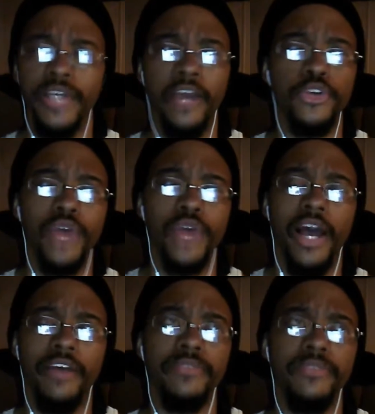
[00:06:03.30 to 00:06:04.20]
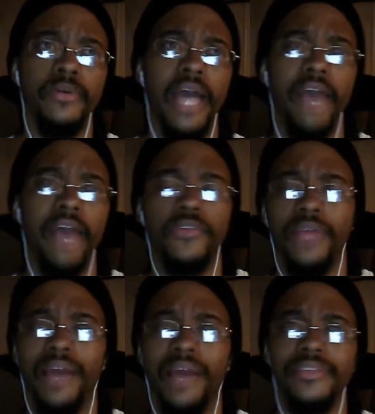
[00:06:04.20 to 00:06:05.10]
drive after a lot of
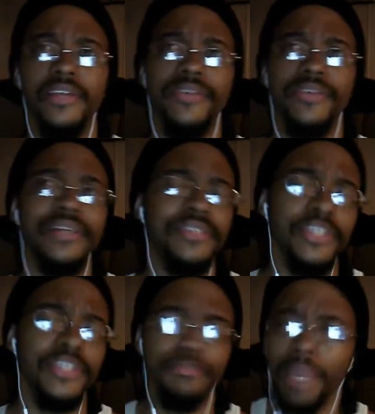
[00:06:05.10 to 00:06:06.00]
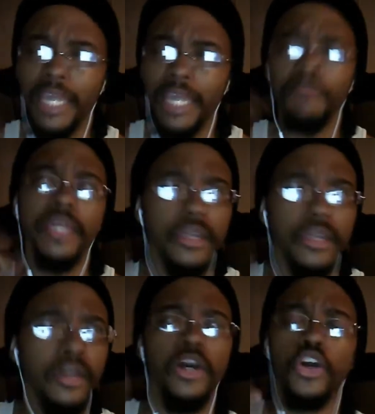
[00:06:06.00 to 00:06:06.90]
stuff, because it just made me
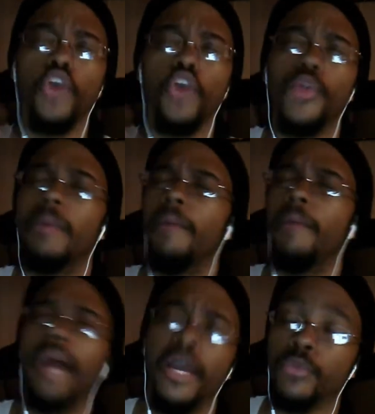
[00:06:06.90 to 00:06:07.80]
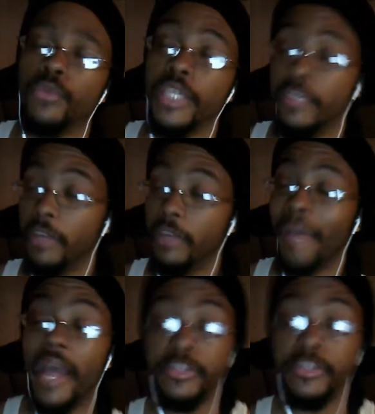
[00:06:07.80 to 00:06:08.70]
go throughout my mind reliving
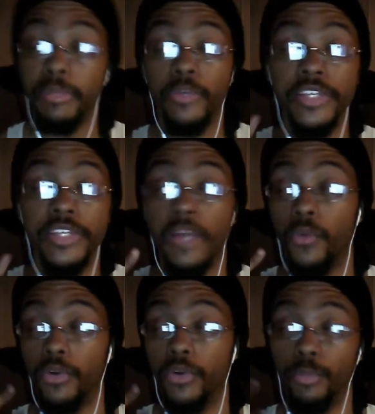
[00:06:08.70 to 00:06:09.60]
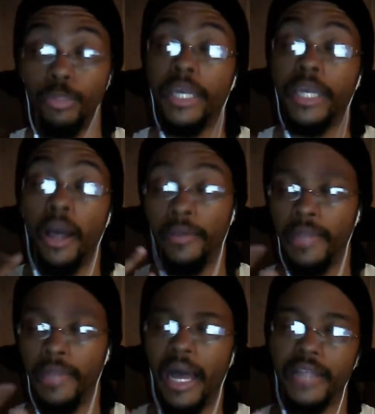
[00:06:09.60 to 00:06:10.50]
past memories that were being
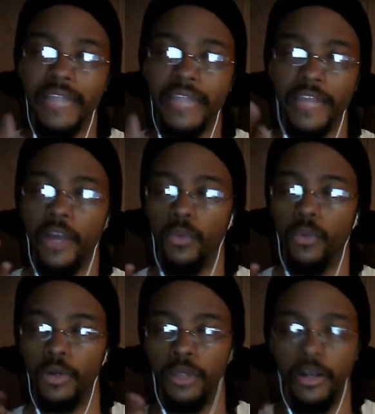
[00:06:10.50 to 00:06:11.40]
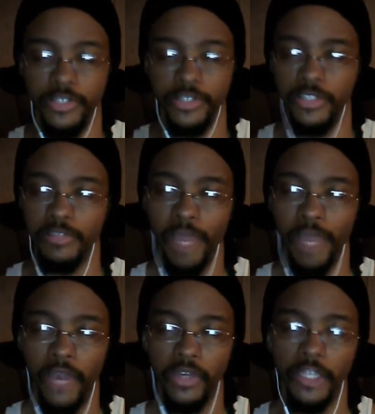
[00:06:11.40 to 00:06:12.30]
unlocked that I thought were long since
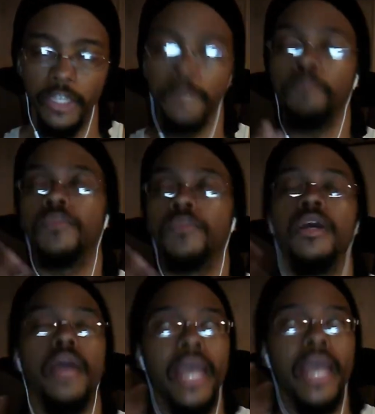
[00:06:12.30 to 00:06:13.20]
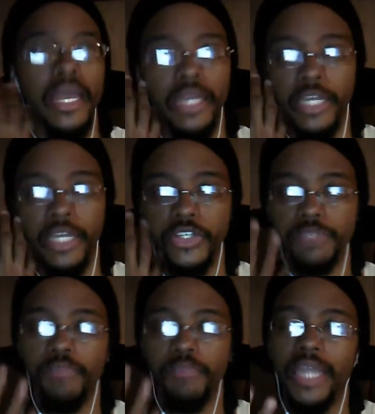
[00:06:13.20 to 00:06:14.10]
buried. And it just
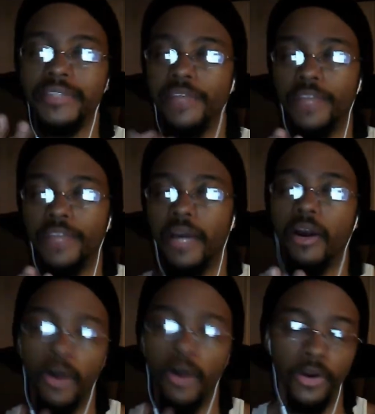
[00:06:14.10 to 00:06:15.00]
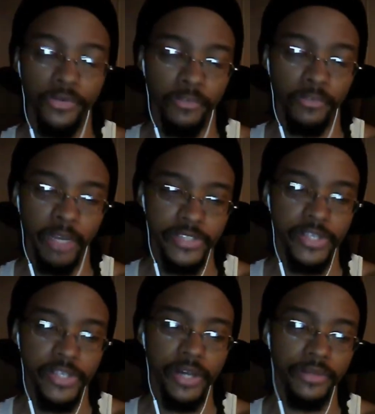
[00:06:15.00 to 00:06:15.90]
made stuff a lot harder for
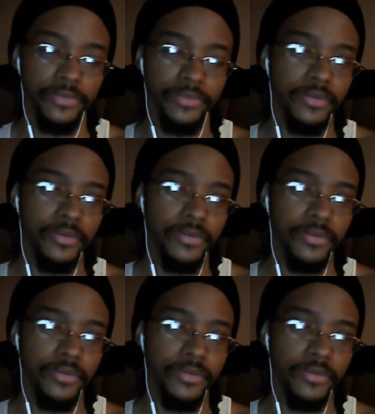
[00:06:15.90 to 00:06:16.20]
myself